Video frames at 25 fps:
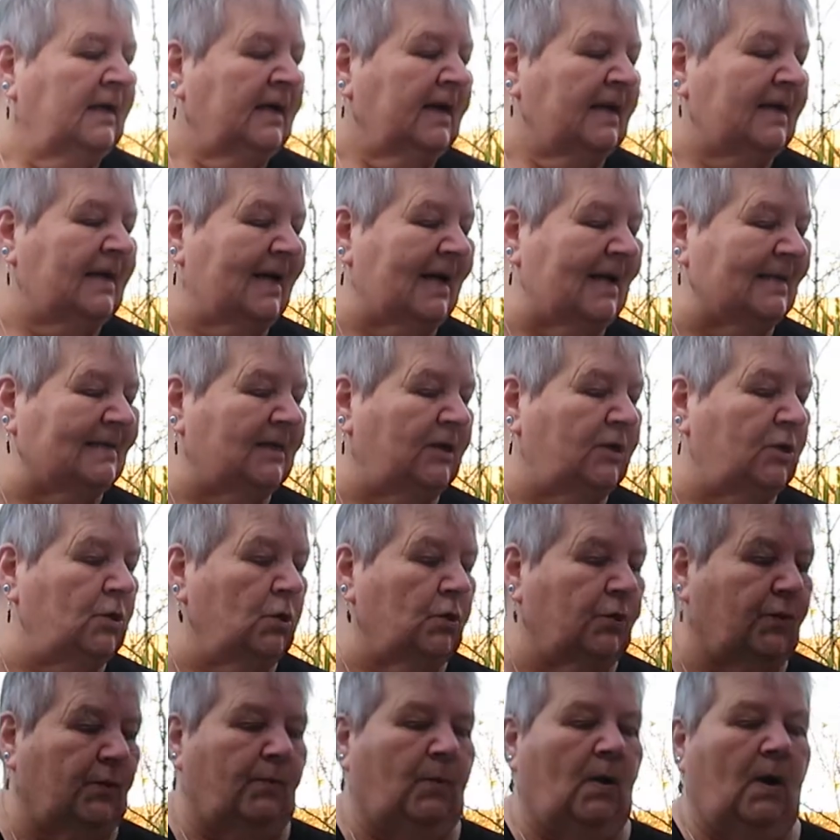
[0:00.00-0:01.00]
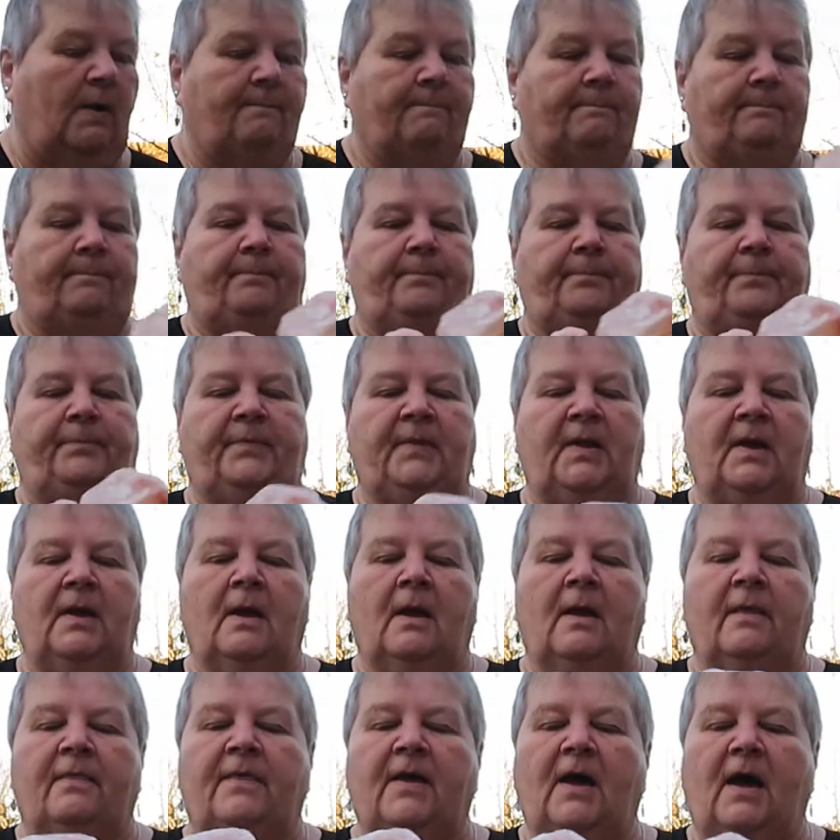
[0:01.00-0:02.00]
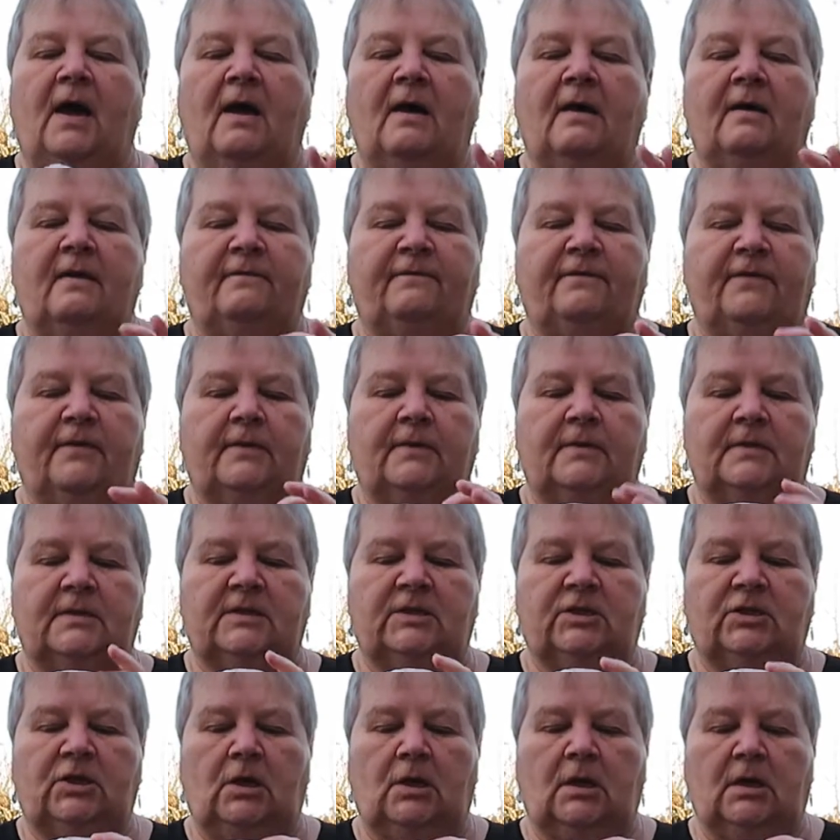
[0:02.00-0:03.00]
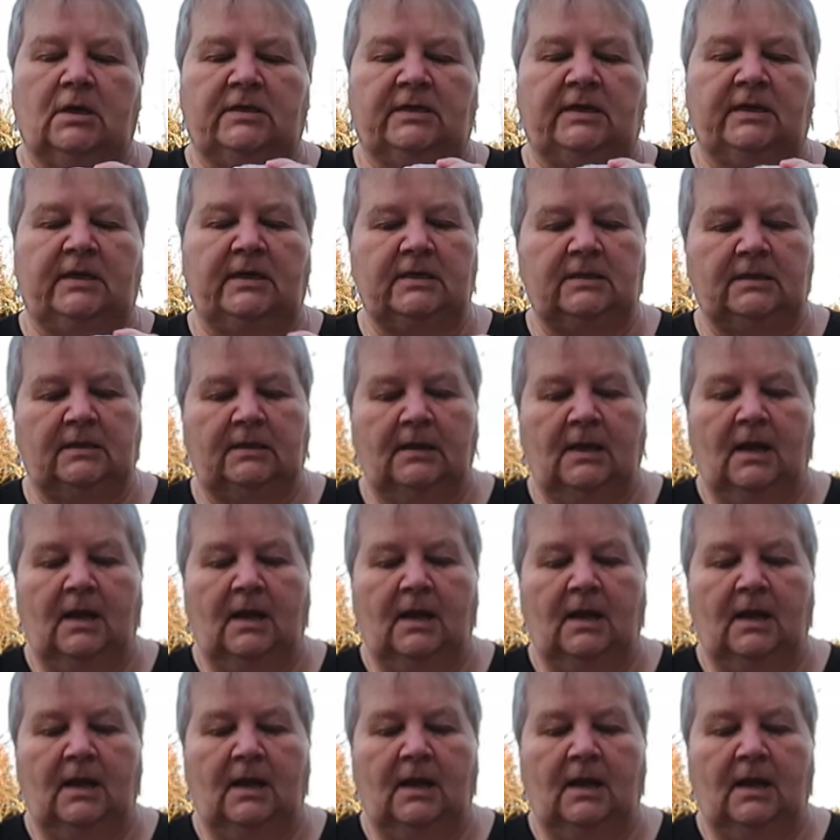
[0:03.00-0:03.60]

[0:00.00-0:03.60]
And here's another one that I've started.